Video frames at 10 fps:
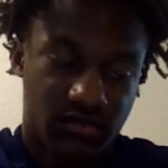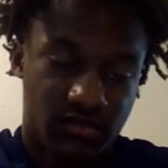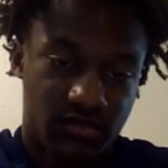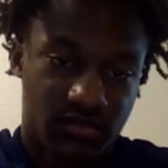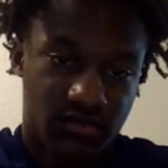
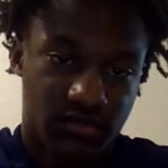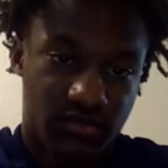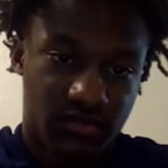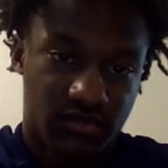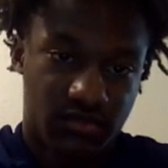
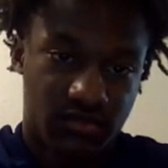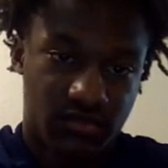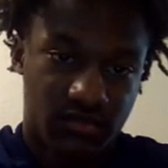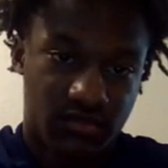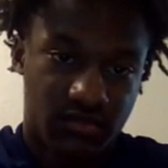
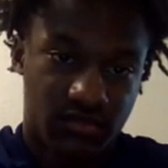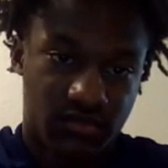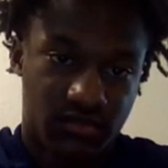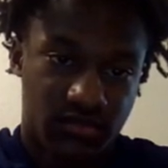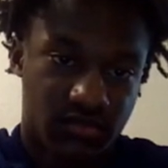
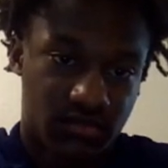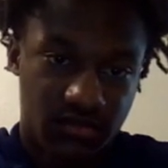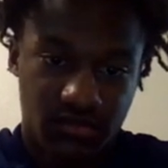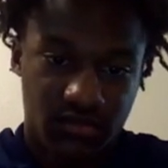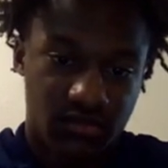
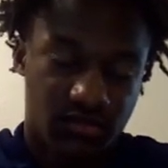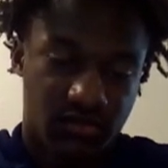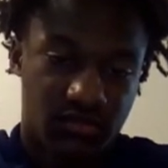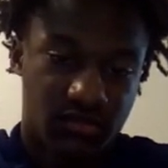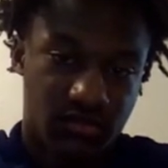
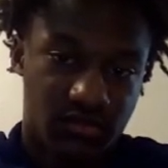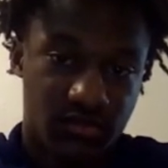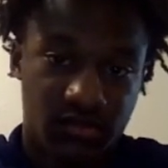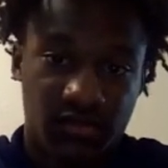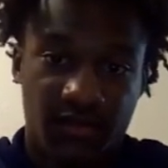
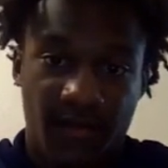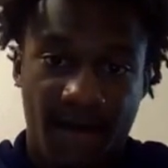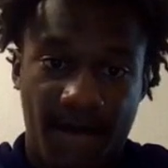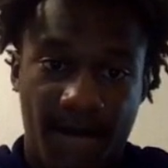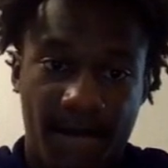
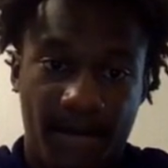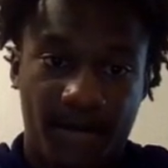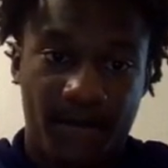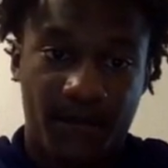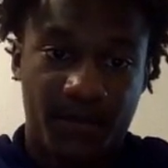
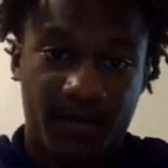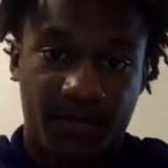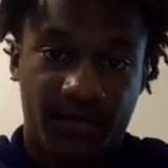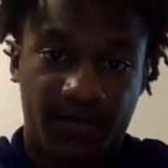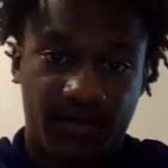
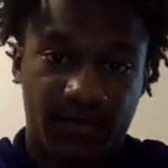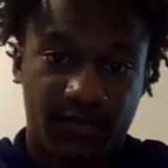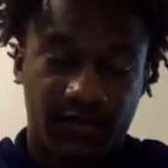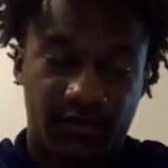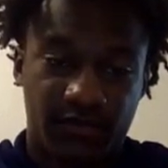
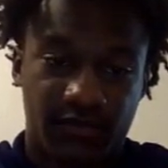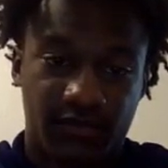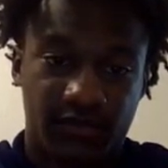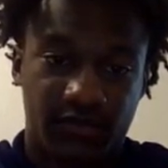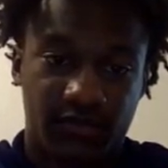
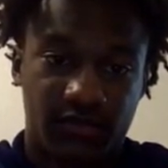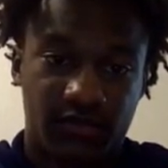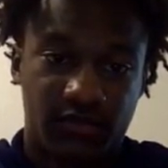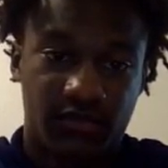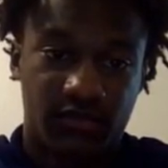
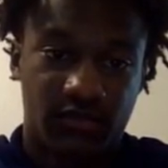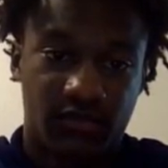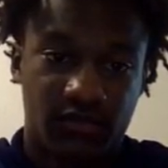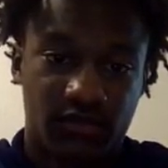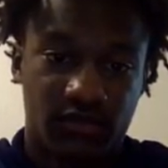
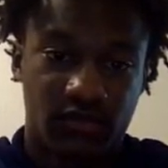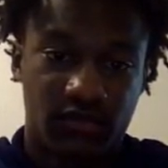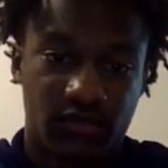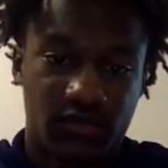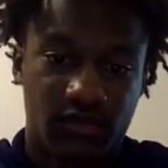(silent)